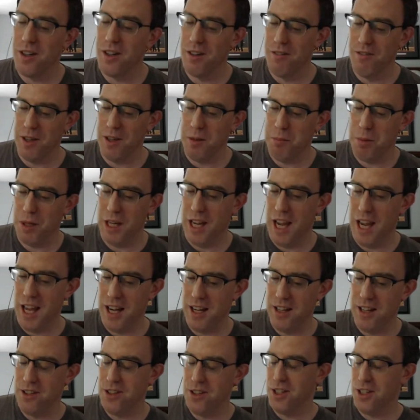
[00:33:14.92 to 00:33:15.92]
VPN
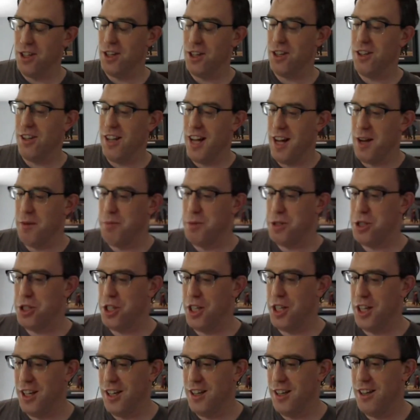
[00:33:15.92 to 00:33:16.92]
into your cloud
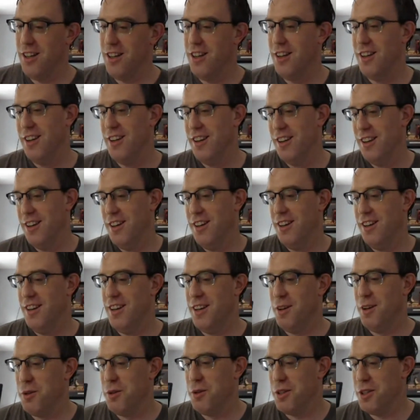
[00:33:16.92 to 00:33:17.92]
machine,
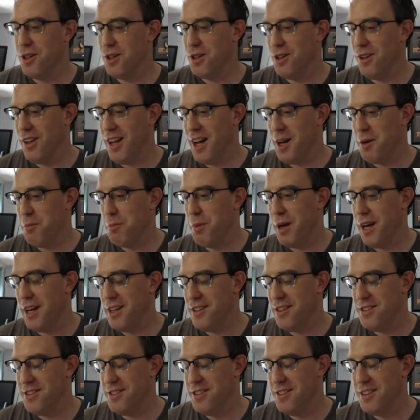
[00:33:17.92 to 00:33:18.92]
with your
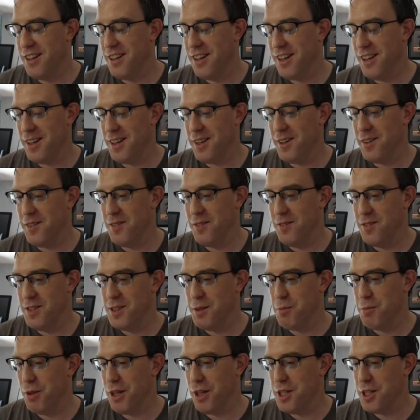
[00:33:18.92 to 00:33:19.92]
cloud-based
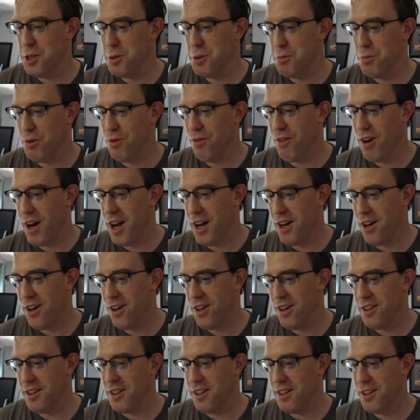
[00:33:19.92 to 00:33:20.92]
simulation provider,
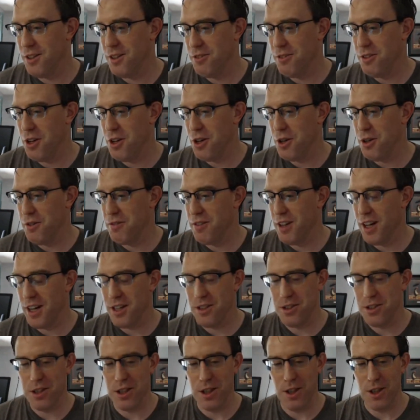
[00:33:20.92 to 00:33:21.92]
and then you've got a
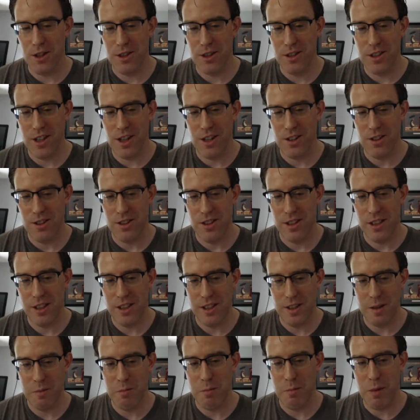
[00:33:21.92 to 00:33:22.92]
secure tunnel, and you
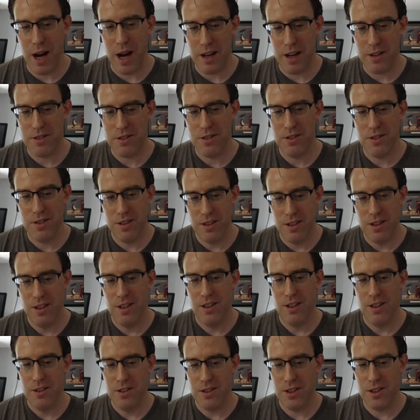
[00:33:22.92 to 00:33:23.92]
can pass
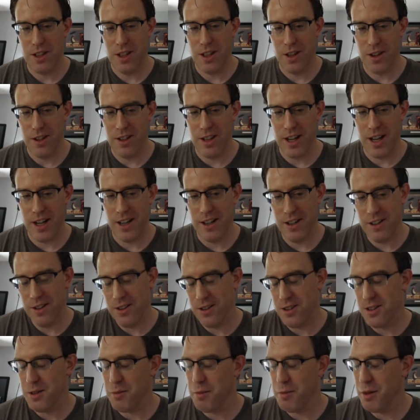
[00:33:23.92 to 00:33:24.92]
secure data or
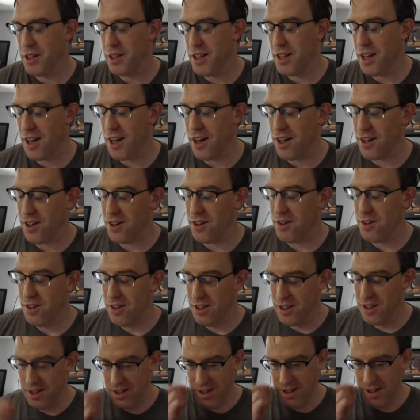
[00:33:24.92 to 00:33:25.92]
something like that. I don't know.
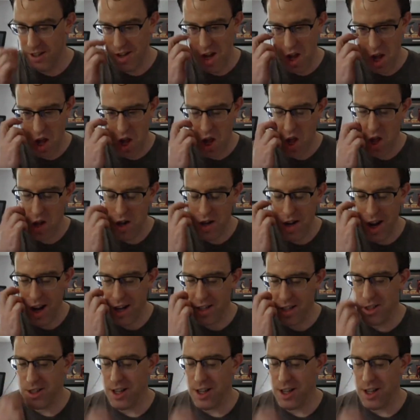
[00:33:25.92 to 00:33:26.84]
Not a